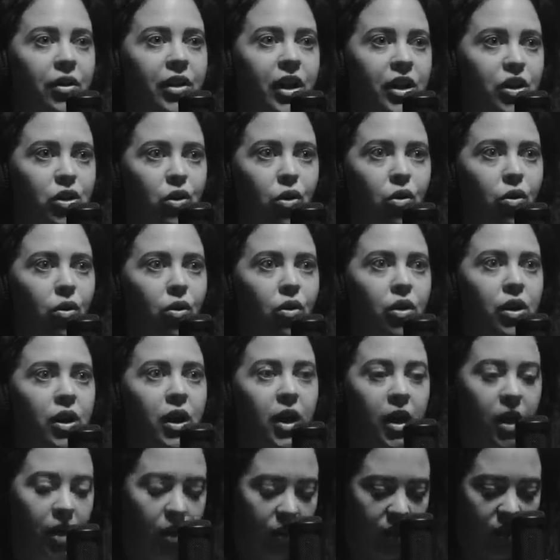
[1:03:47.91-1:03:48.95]
They're taught
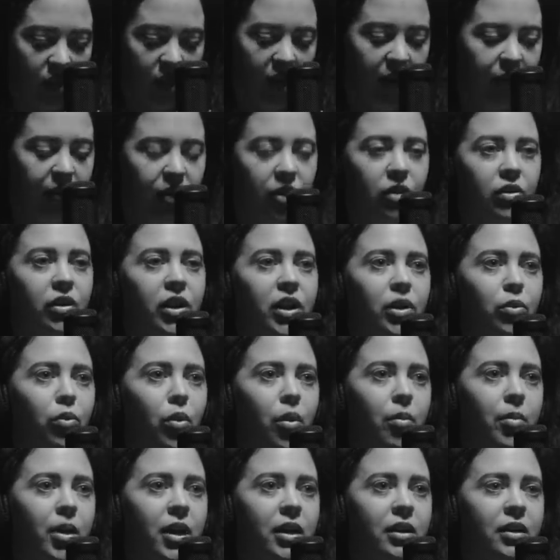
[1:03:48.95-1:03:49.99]
to never look at a
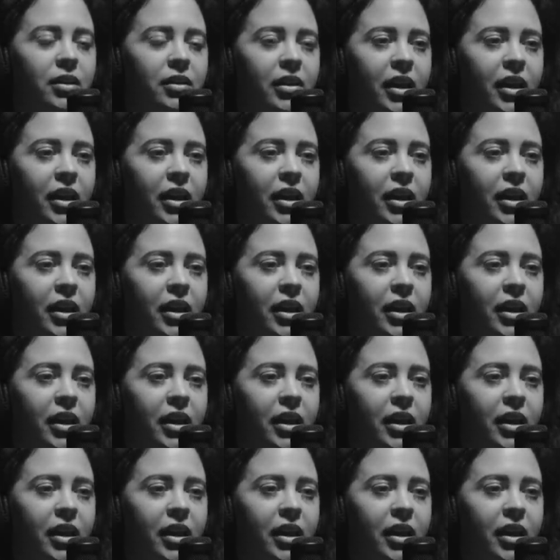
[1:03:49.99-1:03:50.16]
woman.